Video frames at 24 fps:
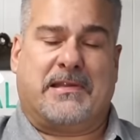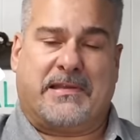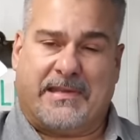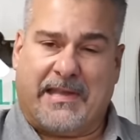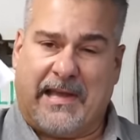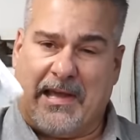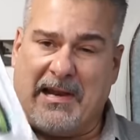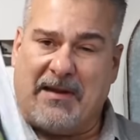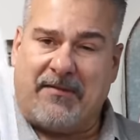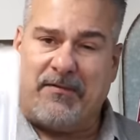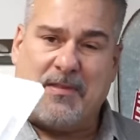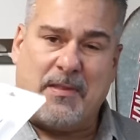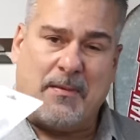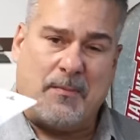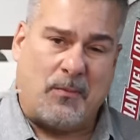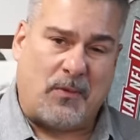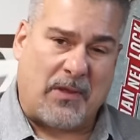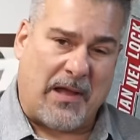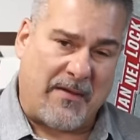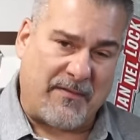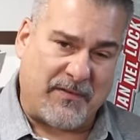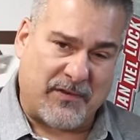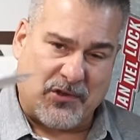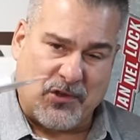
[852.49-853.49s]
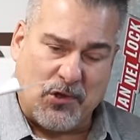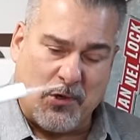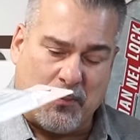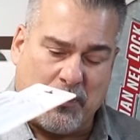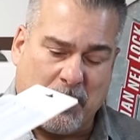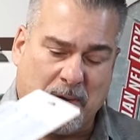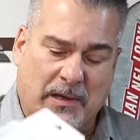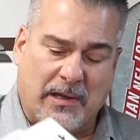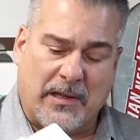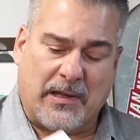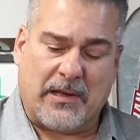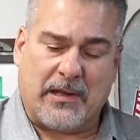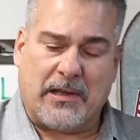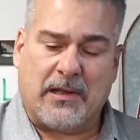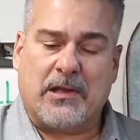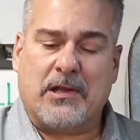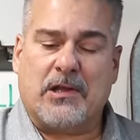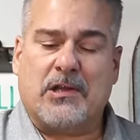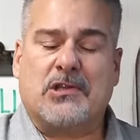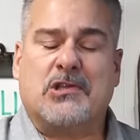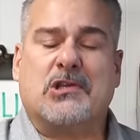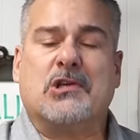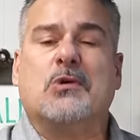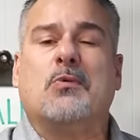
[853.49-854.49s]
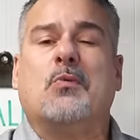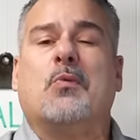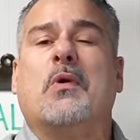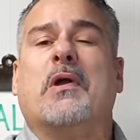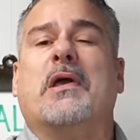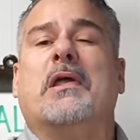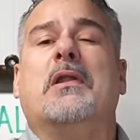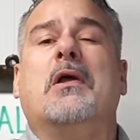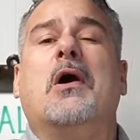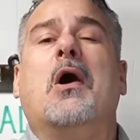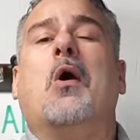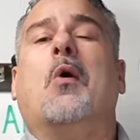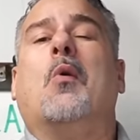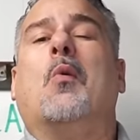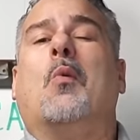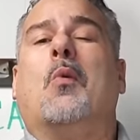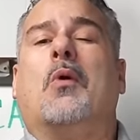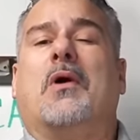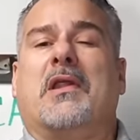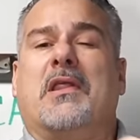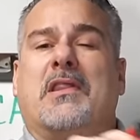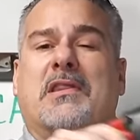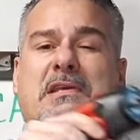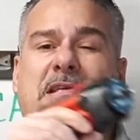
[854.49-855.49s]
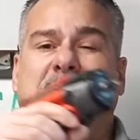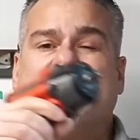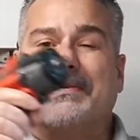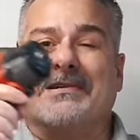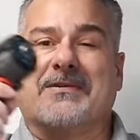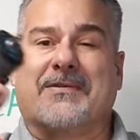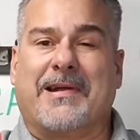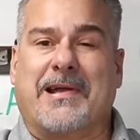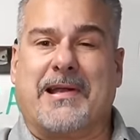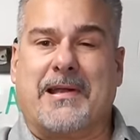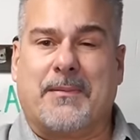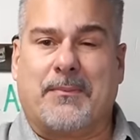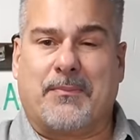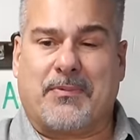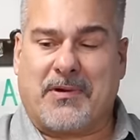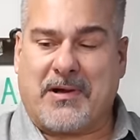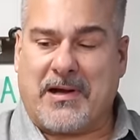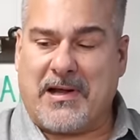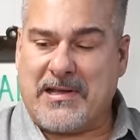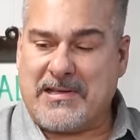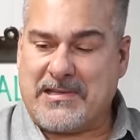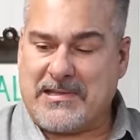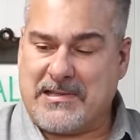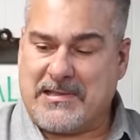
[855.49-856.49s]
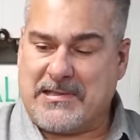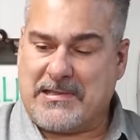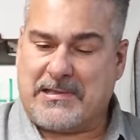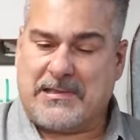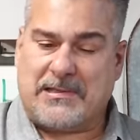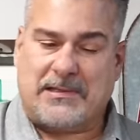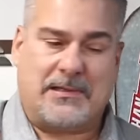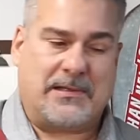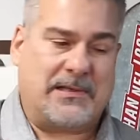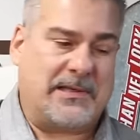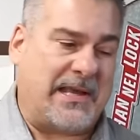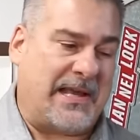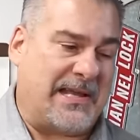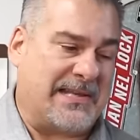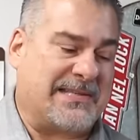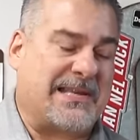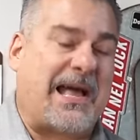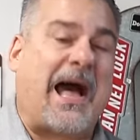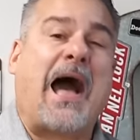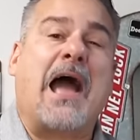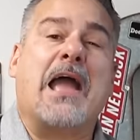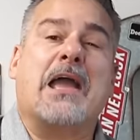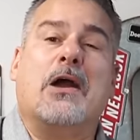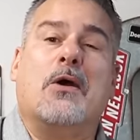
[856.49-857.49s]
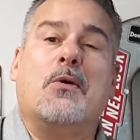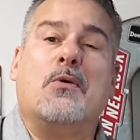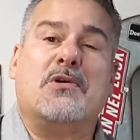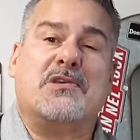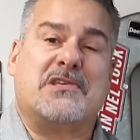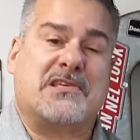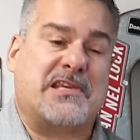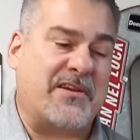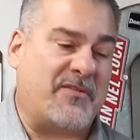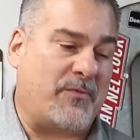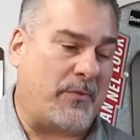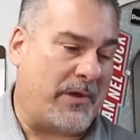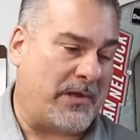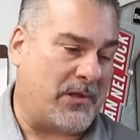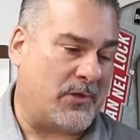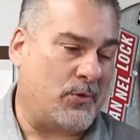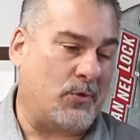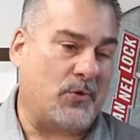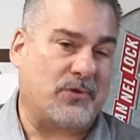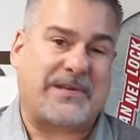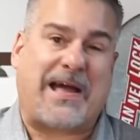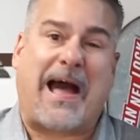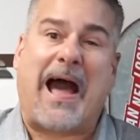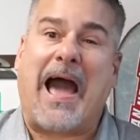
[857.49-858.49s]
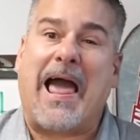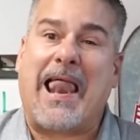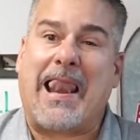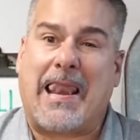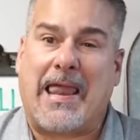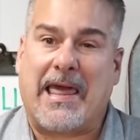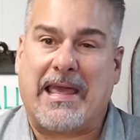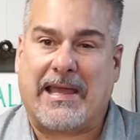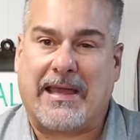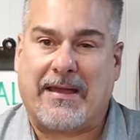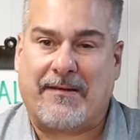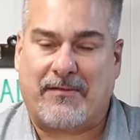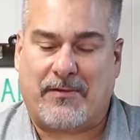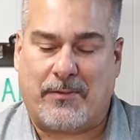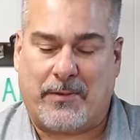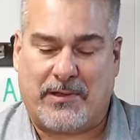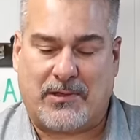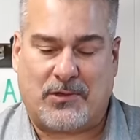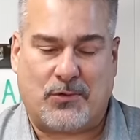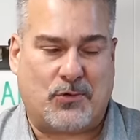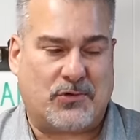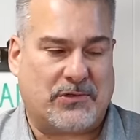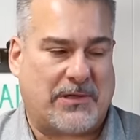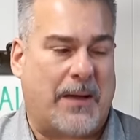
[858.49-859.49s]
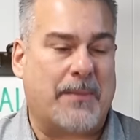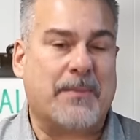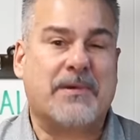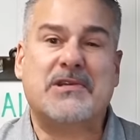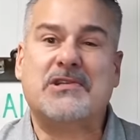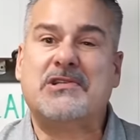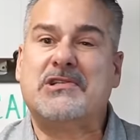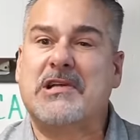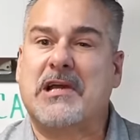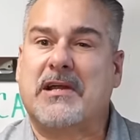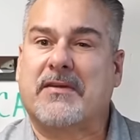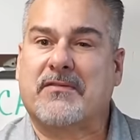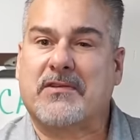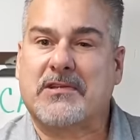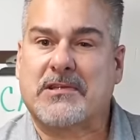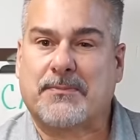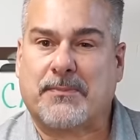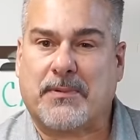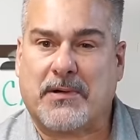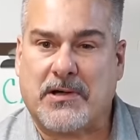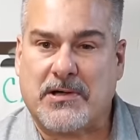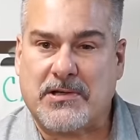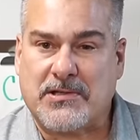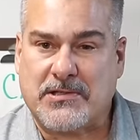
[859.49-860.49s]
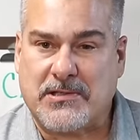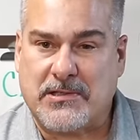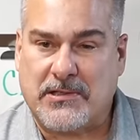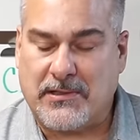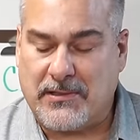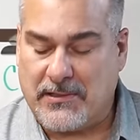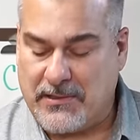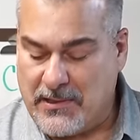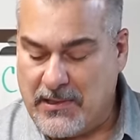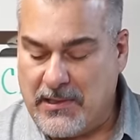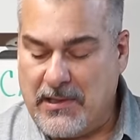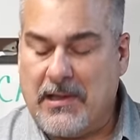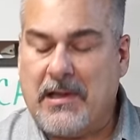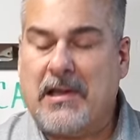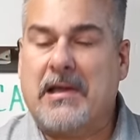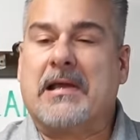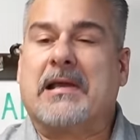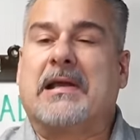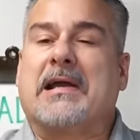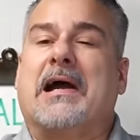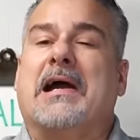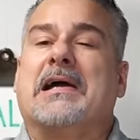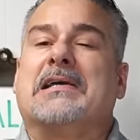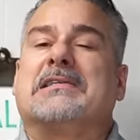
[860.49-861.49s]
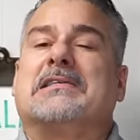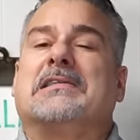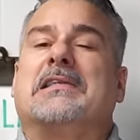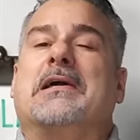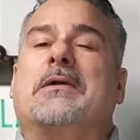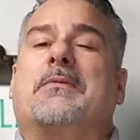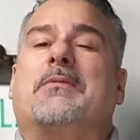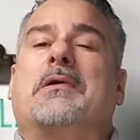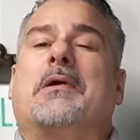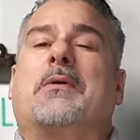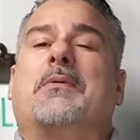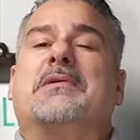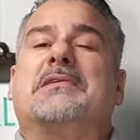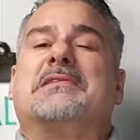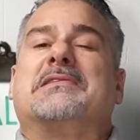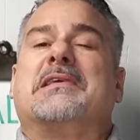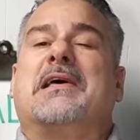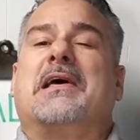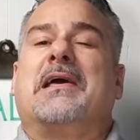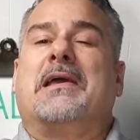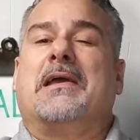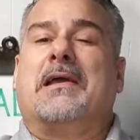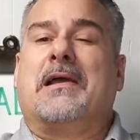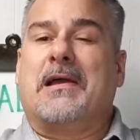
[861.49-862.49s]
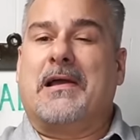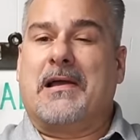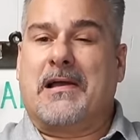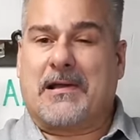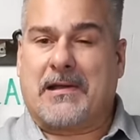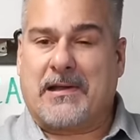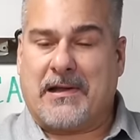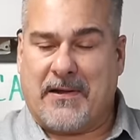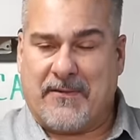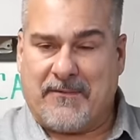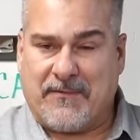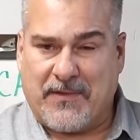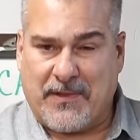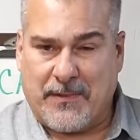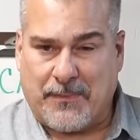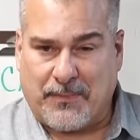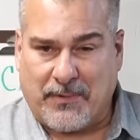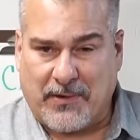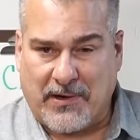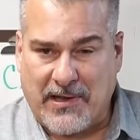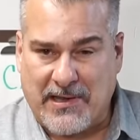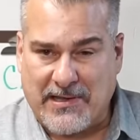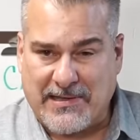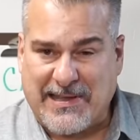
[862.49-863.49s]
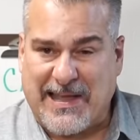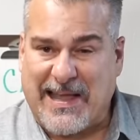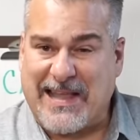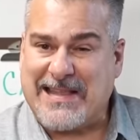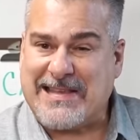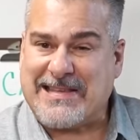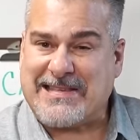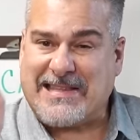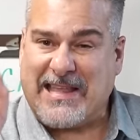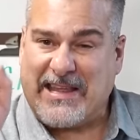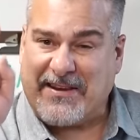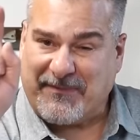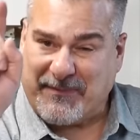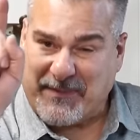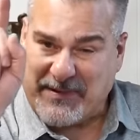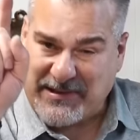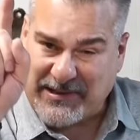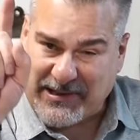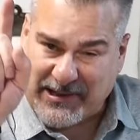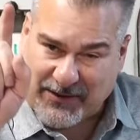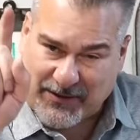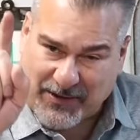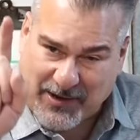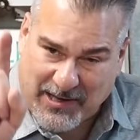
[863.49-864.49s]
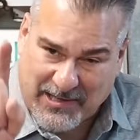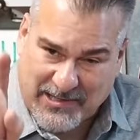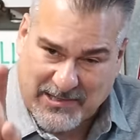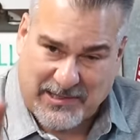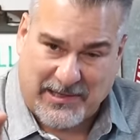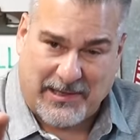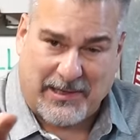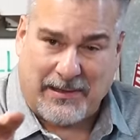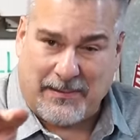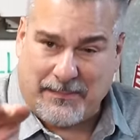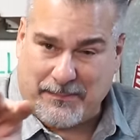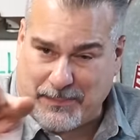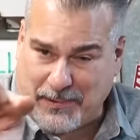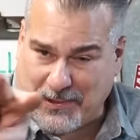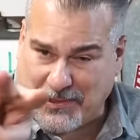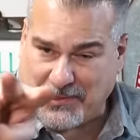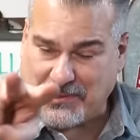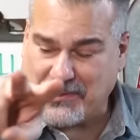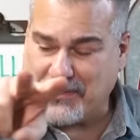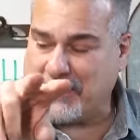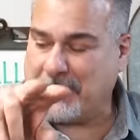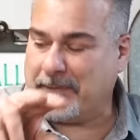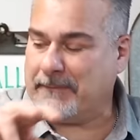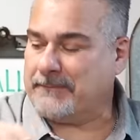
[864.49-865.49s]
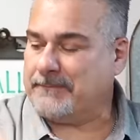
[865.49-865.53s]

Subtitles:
10 of them will have a coupon in it to win one of these great prizes. Yes, I always give away tools. I like giving away tools. I'm a generous person. Guys, like we always say, come for the price and stay for my generosity. Peace.